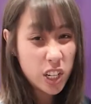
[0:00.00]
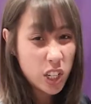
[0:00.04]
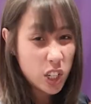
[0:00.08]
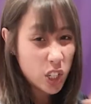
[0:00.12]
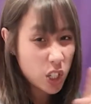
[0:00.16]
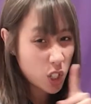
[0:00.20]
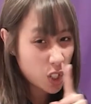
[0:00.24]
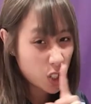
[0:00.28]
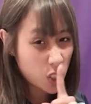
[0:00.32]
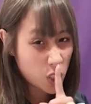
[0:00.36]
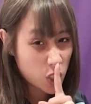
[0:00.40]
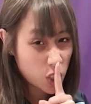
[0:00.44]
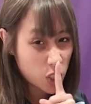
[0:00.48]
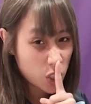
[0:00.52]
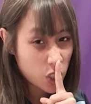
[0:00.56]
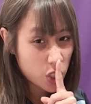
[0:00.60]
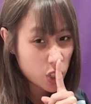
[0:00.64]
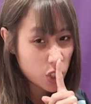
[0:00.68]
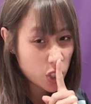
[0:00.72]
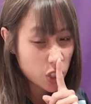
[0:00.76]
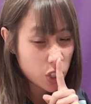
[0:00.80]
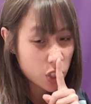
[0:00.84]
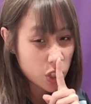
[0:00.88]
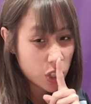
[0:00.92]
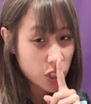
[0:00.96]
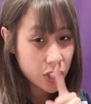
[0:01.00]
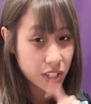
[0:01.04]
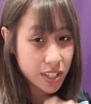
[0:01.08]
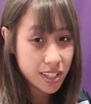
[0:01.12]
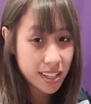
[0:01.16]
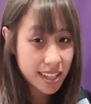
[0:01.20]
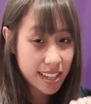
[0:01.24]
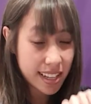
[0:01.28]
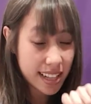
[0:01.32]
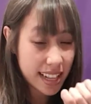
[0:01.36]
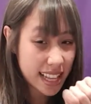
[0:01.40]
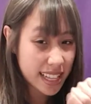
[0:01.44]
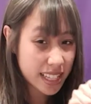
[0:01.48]
Shh,
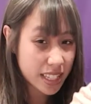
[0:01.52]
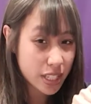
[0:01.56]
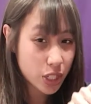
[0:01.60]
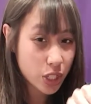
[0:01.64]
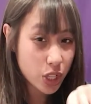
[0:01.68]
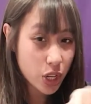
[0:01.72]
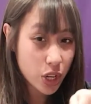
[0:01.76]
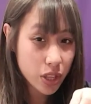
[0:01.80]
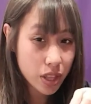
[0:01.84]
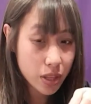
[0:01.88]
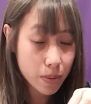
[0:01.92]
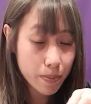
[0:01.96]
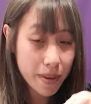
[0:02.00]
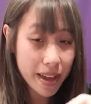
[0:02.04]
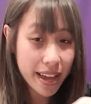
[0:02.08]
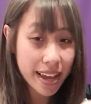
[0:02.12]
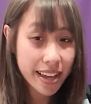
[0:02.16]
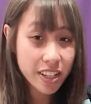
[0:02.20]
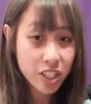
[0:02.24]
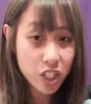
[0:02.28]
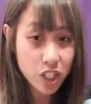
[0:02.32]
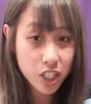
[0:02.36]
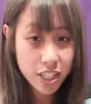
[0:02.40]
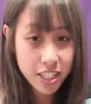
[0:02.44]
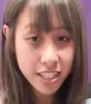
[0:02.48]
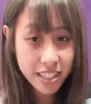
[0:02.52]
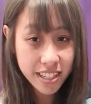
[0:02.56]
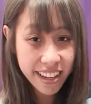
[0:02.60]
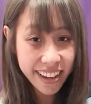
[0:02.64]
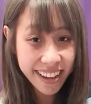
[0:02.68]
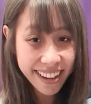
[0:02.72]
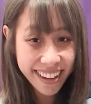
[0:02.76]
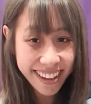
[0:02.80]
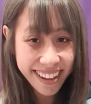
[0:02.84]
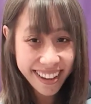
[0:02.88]
let's turn the page and see.